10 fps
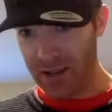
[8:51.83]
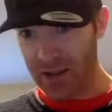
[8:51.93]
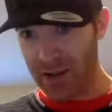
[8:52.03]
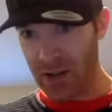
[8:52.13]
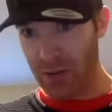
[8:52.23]

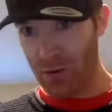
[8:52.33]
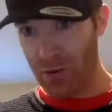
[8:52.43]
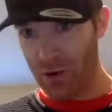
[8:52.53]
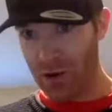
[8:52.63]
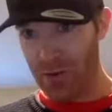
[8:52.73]
Number
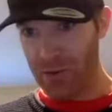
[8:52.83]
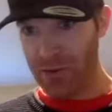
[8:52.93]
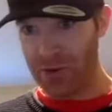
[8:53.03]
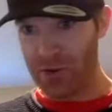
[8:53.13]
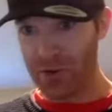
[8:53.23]
1, number
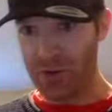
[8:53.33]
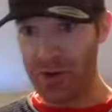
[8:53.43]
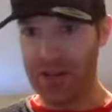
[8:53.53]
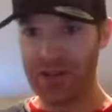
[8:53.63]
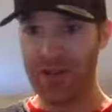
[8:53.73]
2.
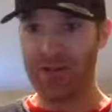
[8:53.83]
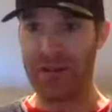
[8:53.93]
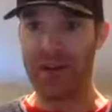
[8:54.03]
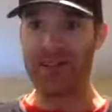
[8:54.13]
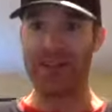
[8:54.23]
Great stuff,
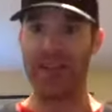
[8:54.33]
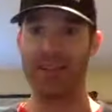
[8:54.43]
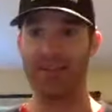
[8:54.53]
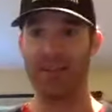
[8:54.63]
guys. Thanks.